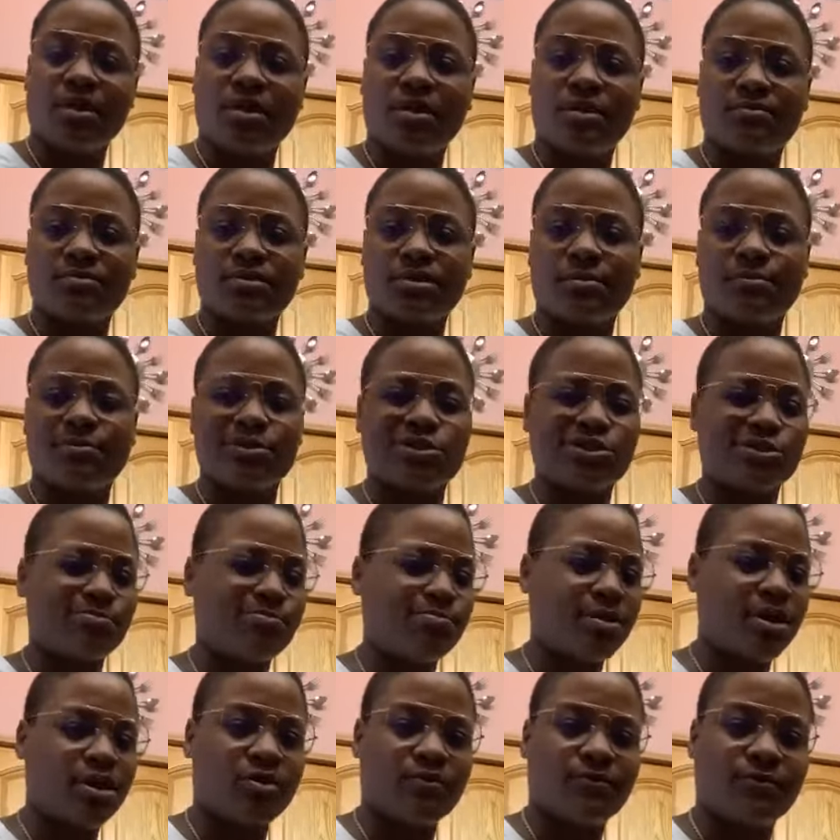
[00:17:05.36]
medium temperature.
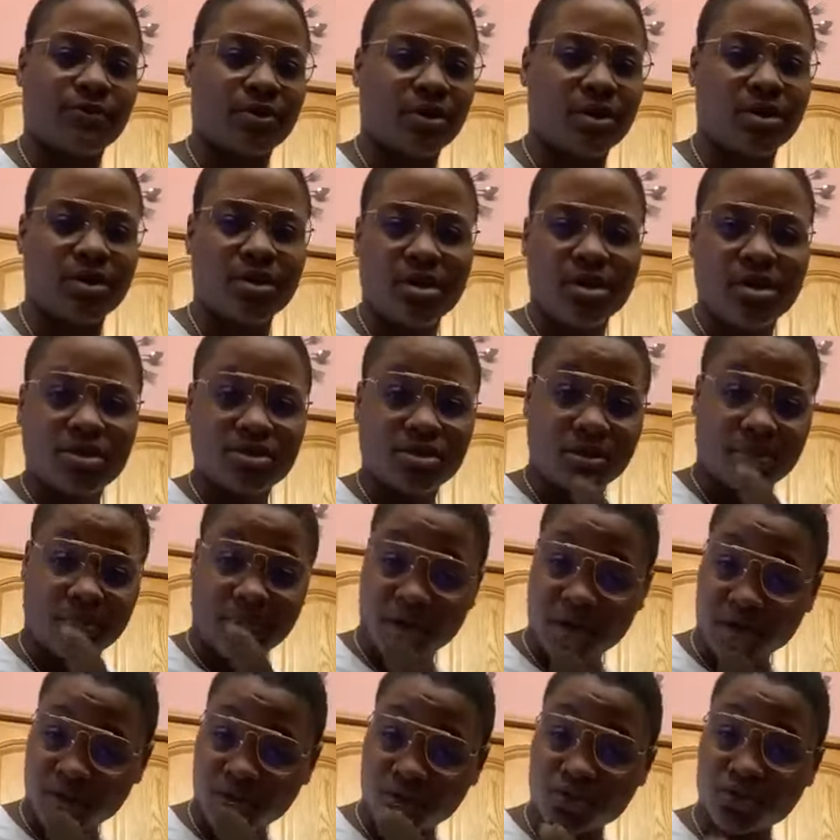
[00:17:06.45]
Perfect. And
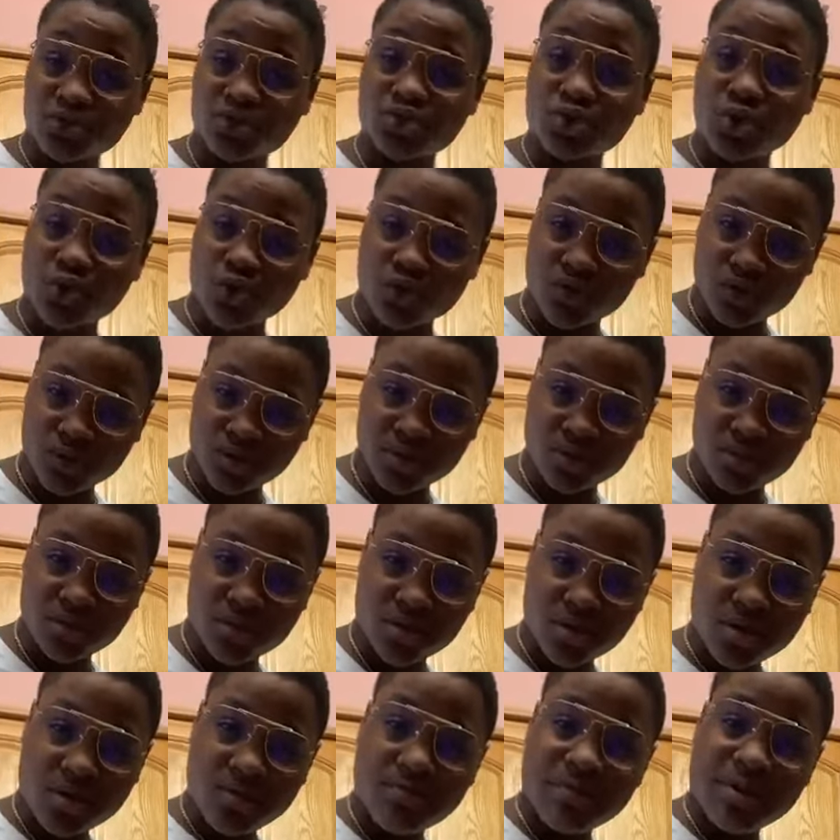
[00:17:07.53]
I'm gonna cook the sauce,
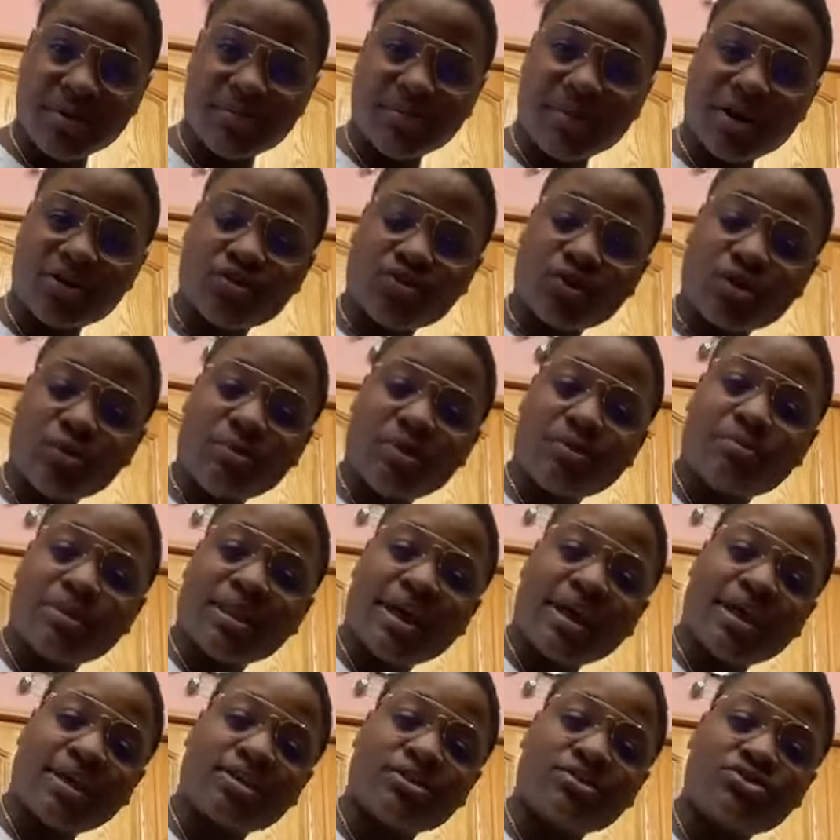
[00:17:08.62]
make my creamy
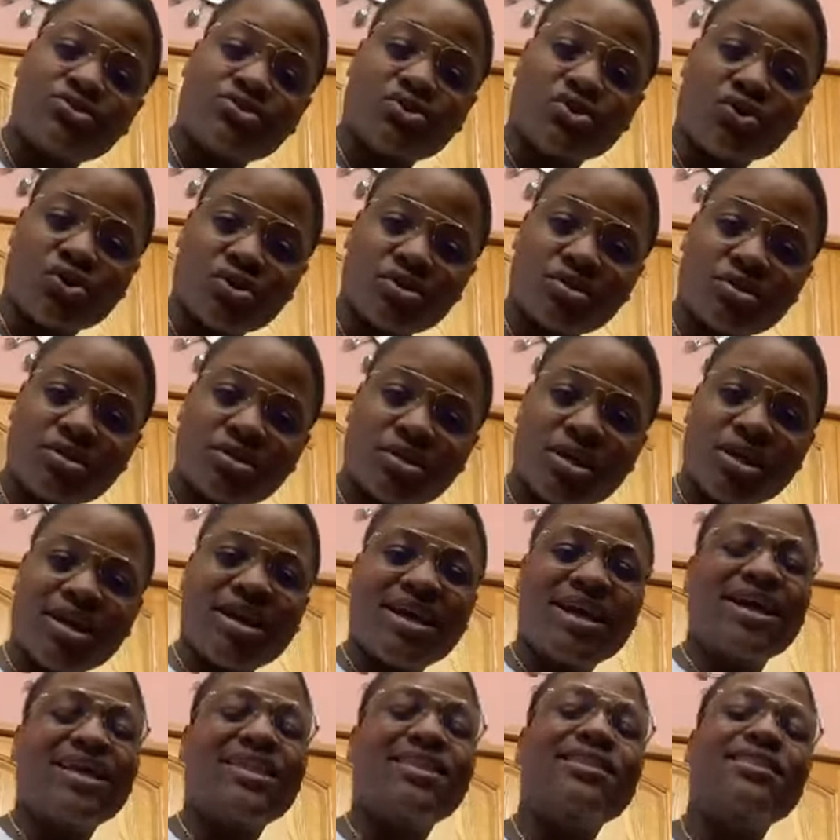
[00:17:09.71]
blackened sauce,
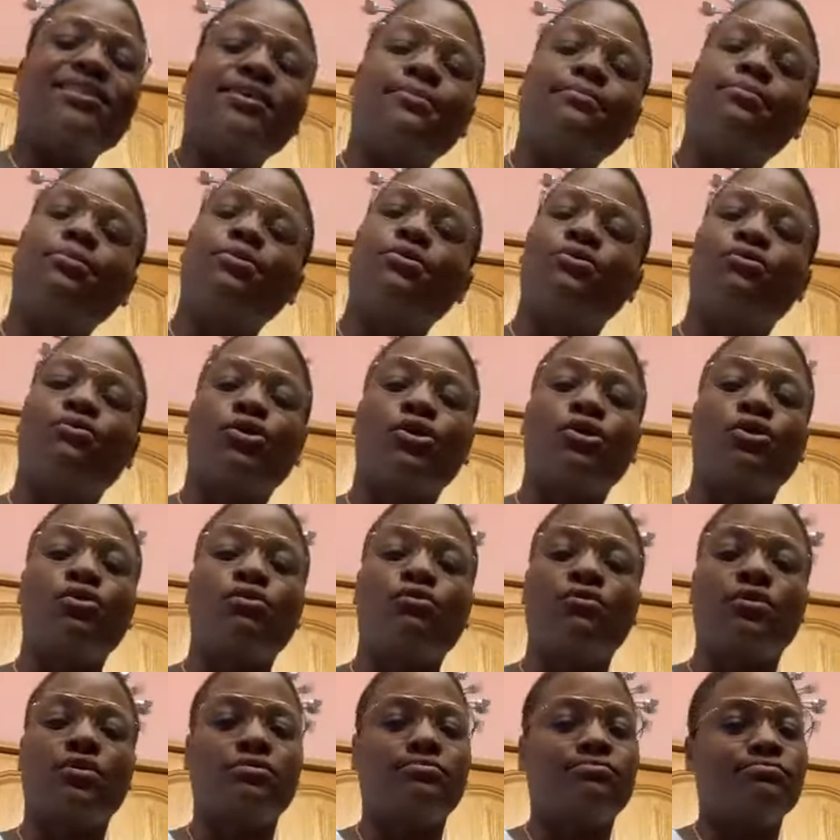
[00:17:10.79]
and then pour it
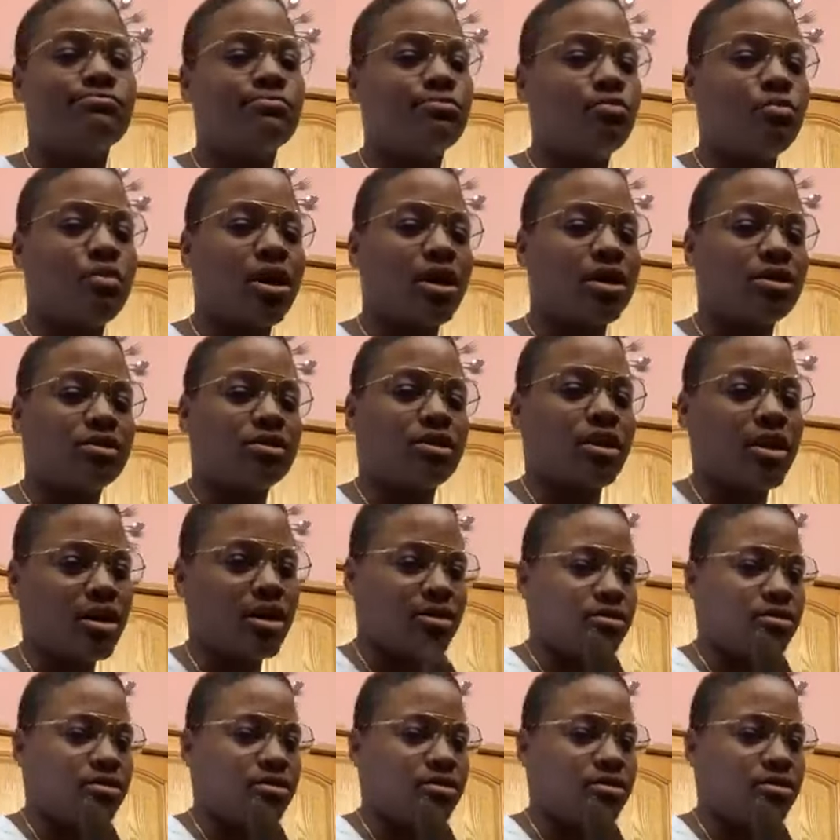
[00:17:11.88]
over. Watch,